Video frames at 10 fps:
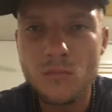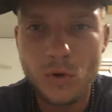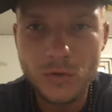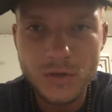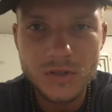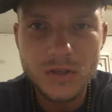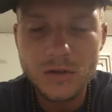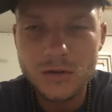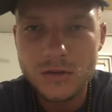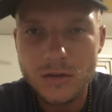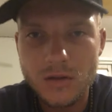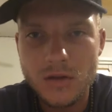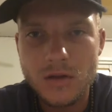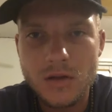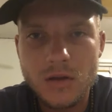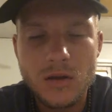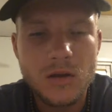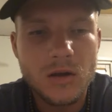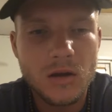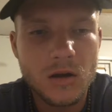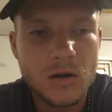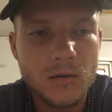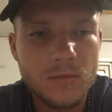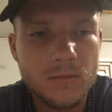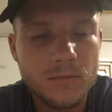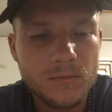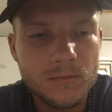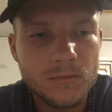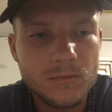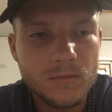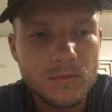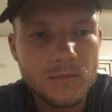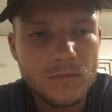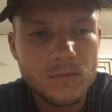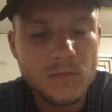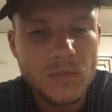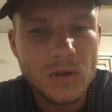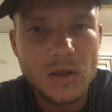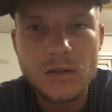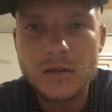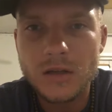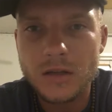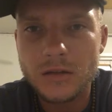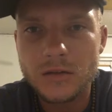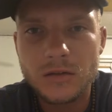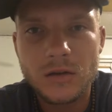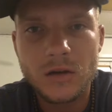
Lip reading: both the sinners and the saints.